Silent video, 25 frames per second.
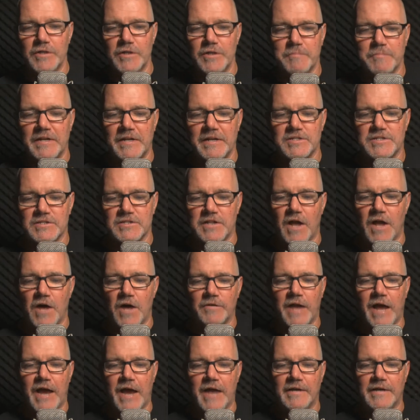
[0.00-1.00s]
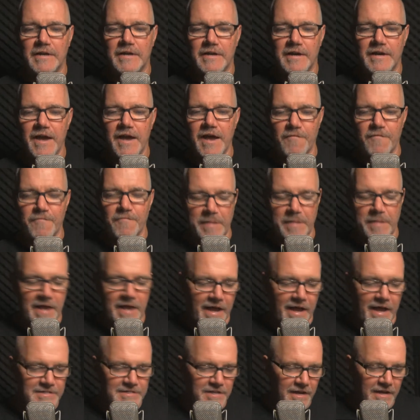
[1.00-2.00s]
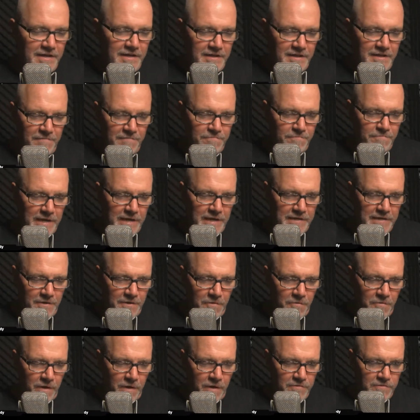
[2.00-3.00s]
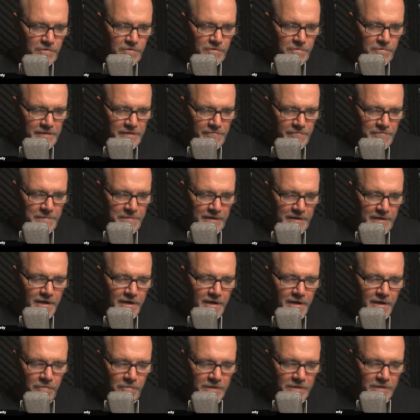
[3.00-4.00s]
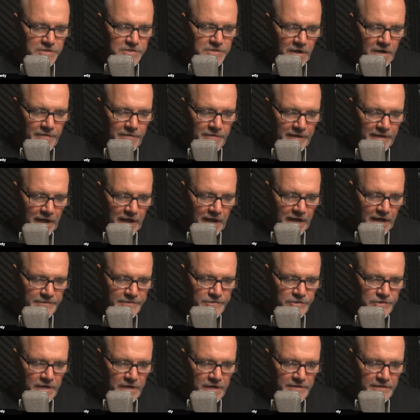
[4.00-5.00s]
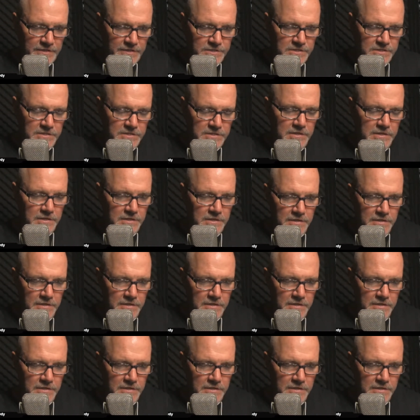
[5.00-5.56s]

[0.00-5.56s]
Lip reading: It's been a slow night. FBI's making their way through with everybody. What's going on, Janice?